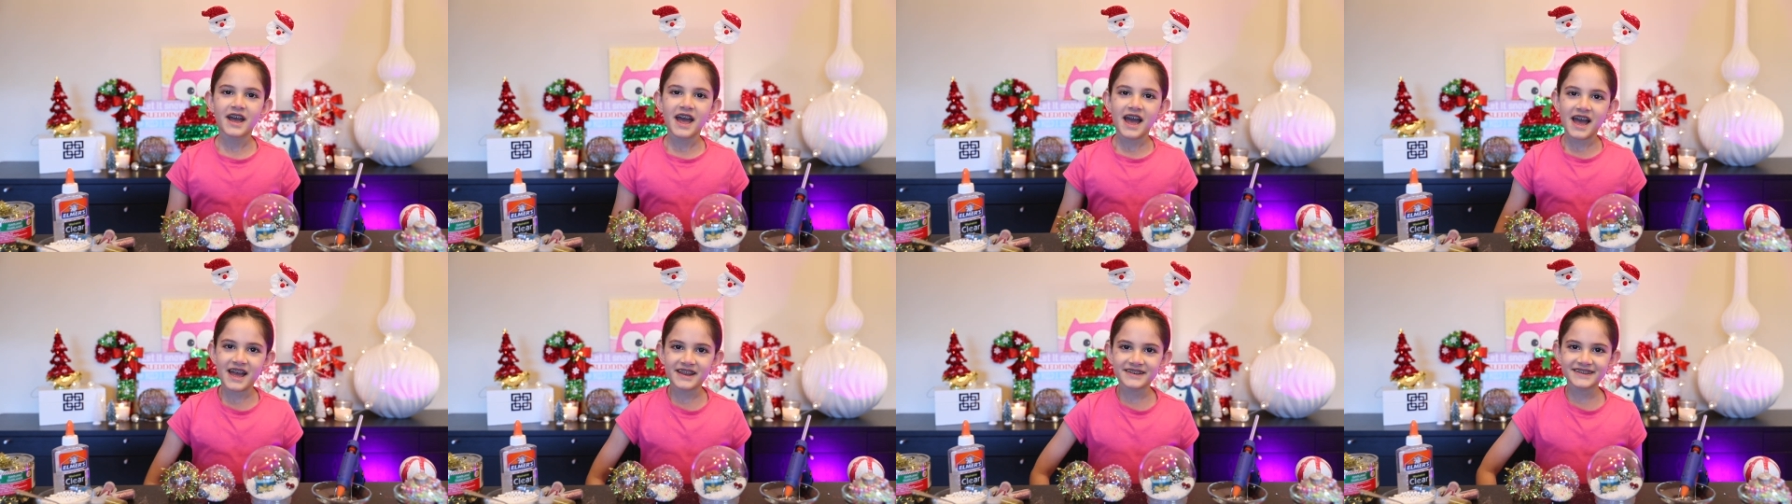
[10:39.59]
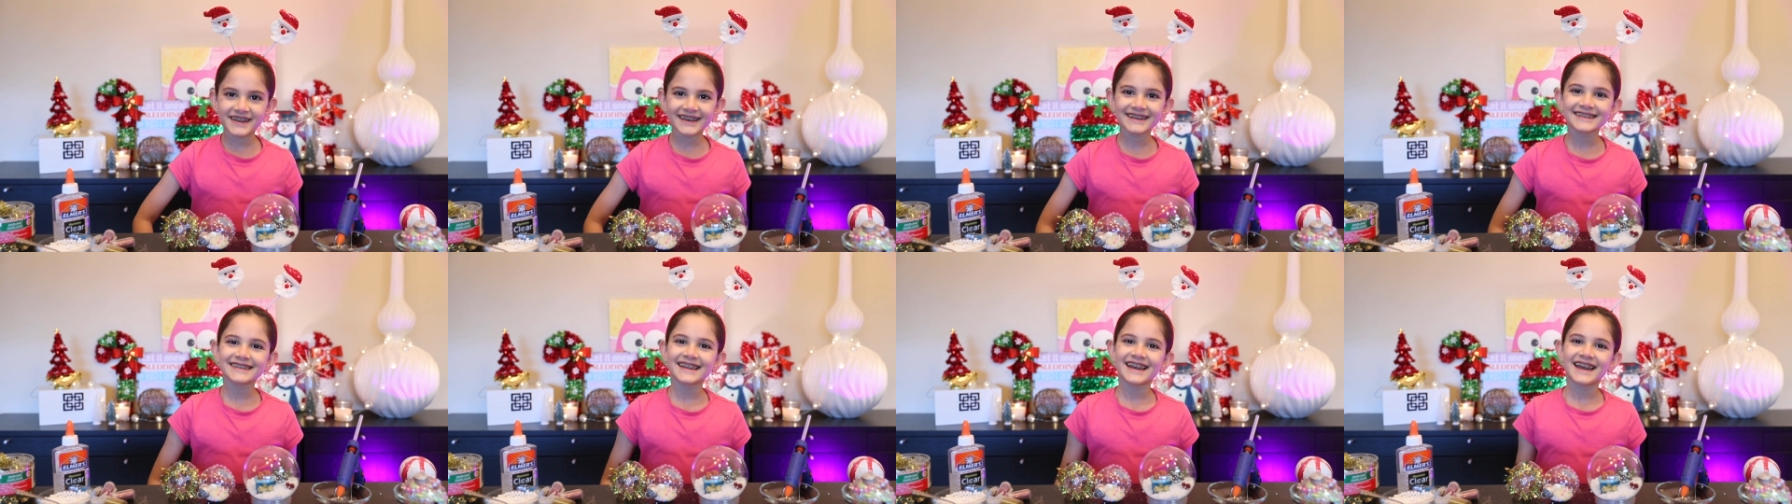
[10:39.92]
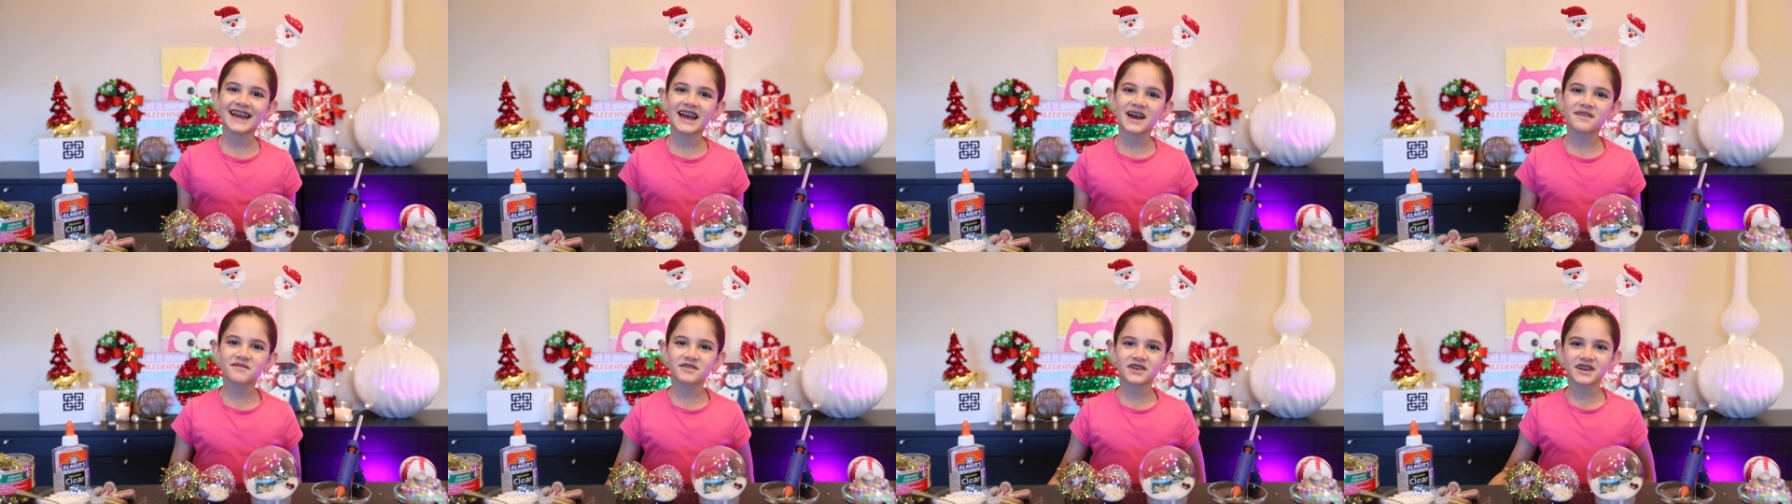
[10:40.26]
And take the
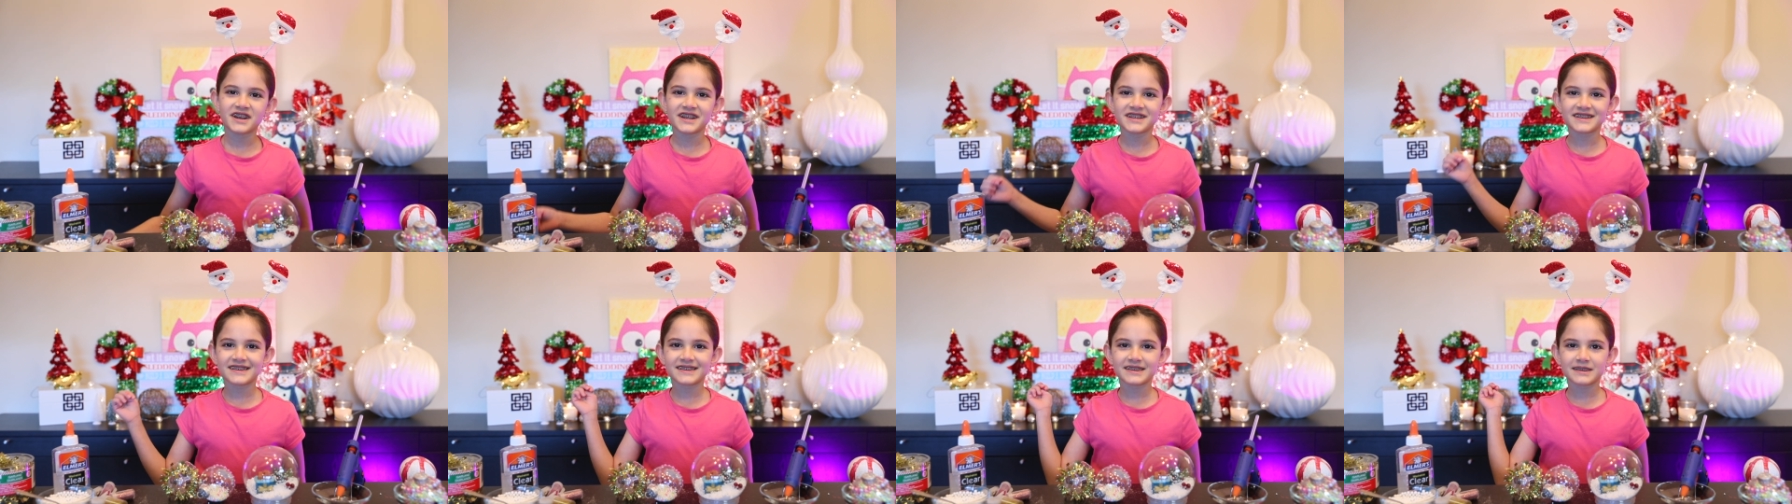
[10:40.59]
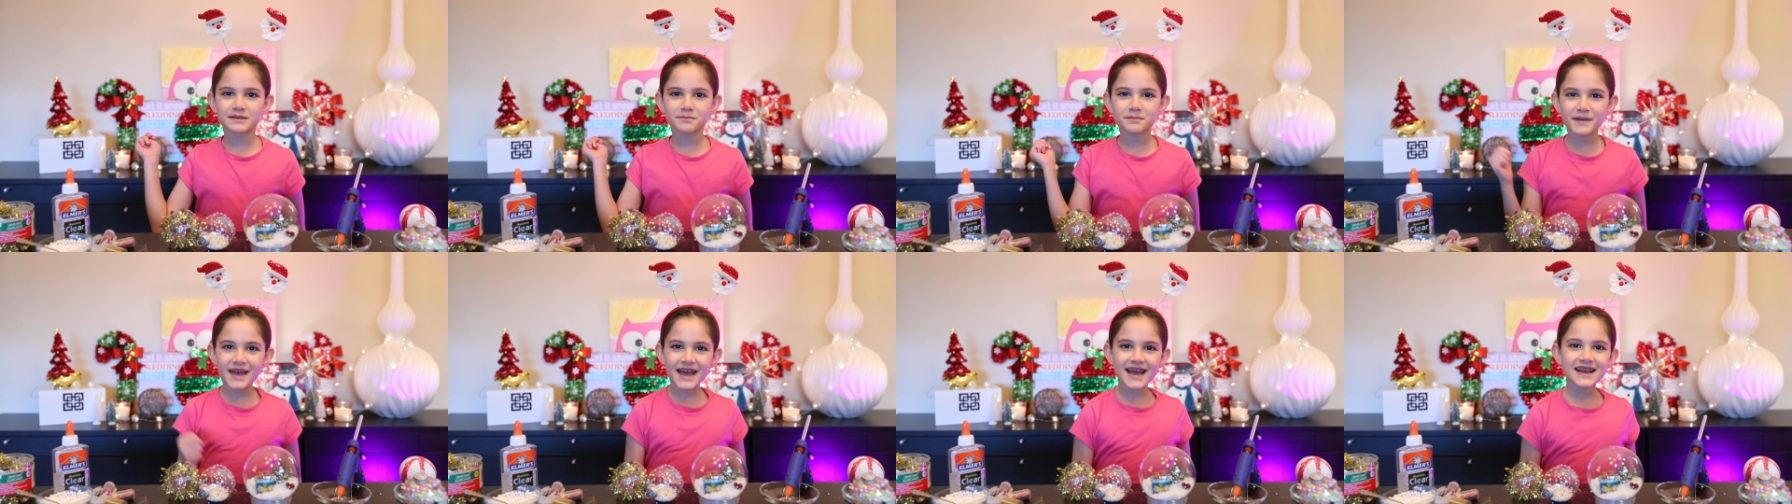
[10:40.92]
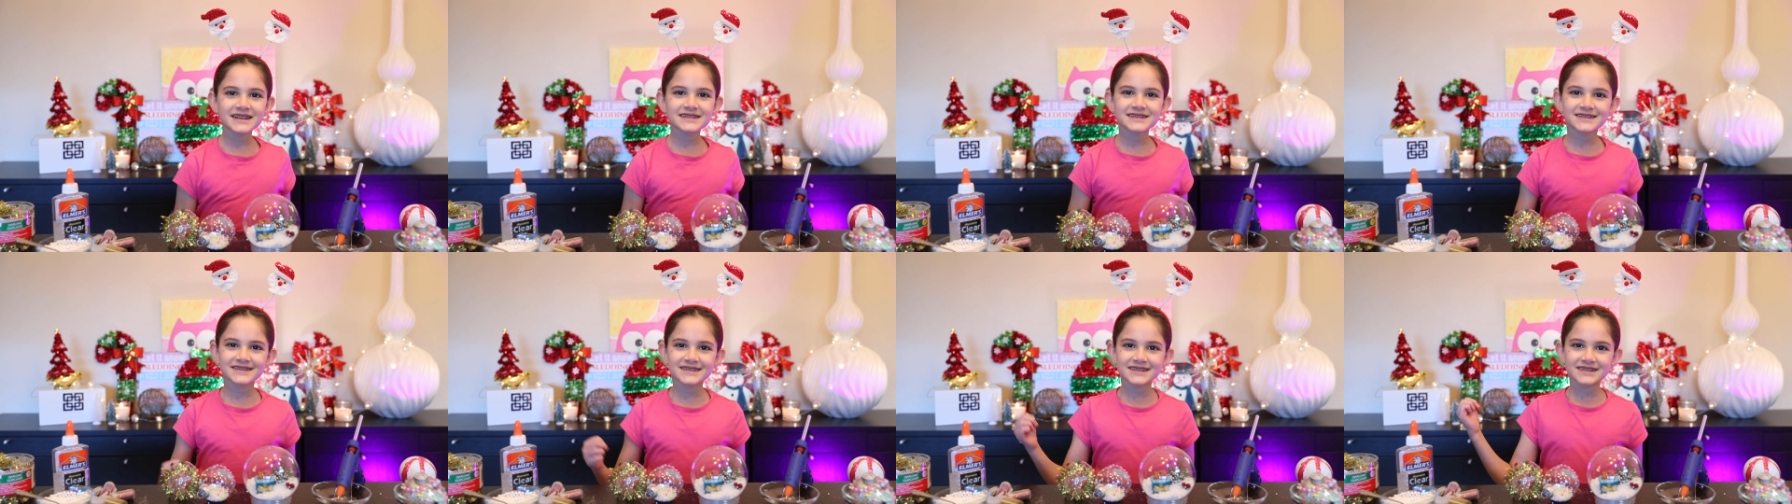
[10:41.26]
hammer and smash,